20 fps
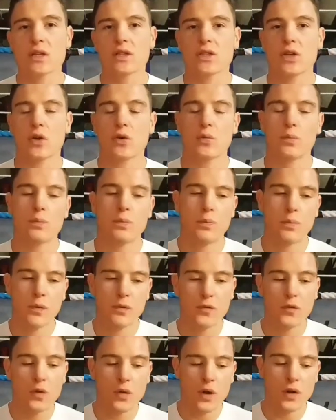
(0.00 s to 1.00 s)
So,
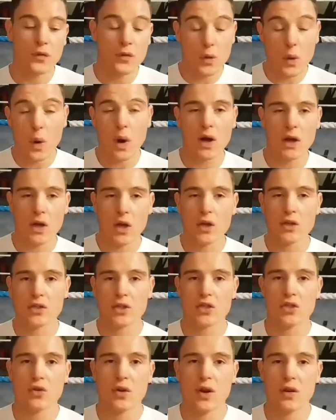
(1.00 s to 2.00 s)
before if you are going
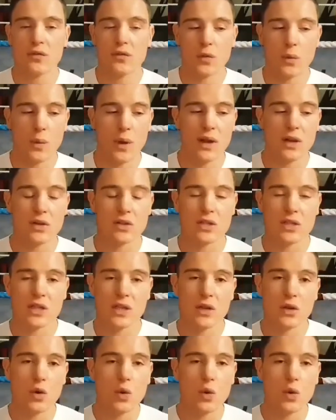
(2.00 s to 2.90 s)
to train for weight loss,